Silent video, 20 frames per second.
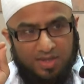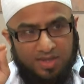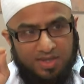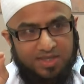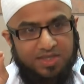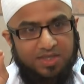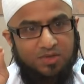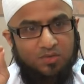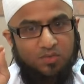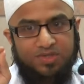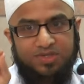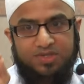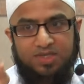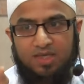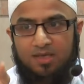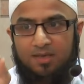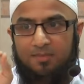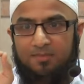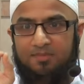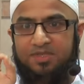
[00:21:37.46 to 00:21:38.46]
alayhi
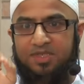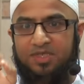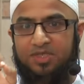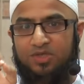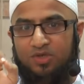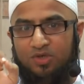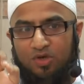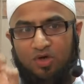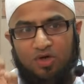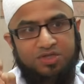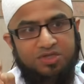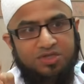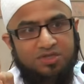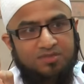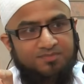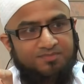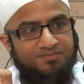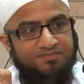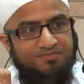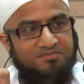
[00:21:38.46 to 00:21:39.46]
wasallam did not
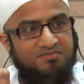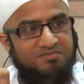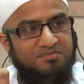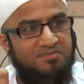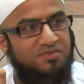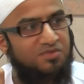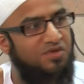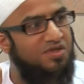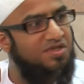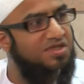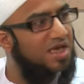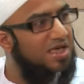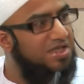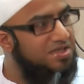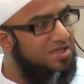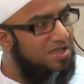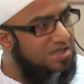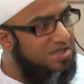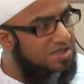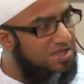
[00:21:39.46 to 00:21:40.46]

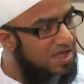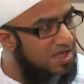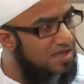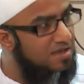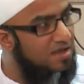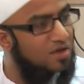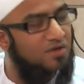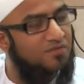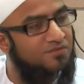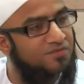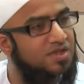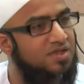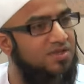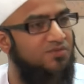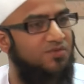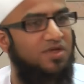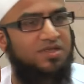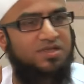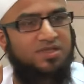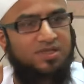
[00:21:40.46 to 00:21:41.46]
recite none of these
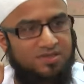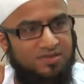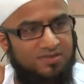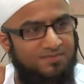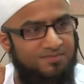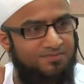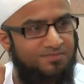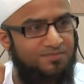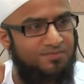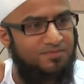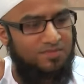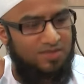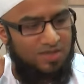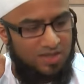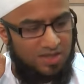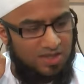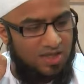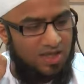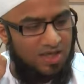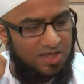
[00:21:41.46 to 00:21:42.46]
verses. The
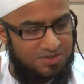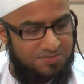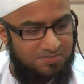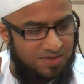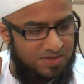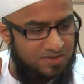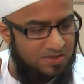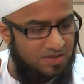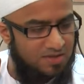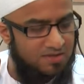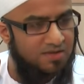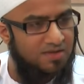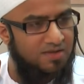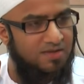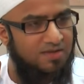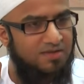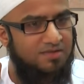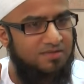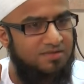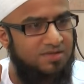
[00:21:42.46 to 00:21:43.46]
nikah is being done,
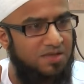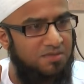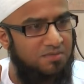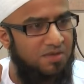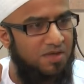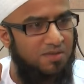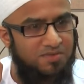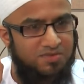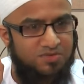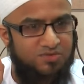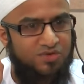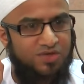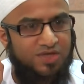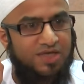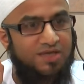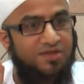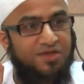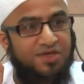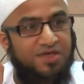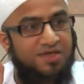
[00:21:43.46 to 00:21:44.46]
the imam is
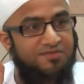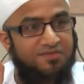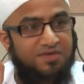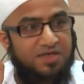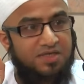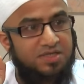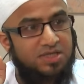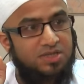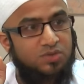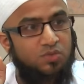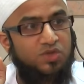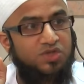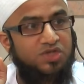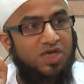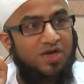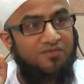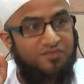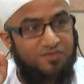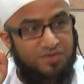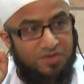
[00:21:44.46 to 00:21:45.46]
reading three verses which
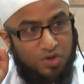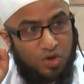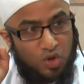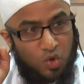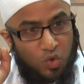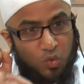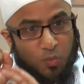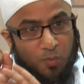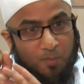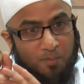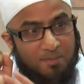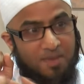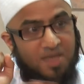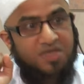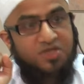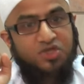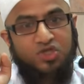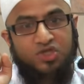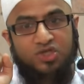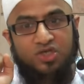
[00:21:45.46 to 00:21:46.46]
have no
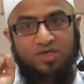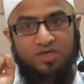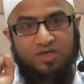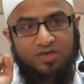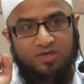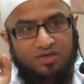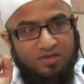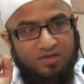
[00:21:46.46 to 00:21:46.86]
mention,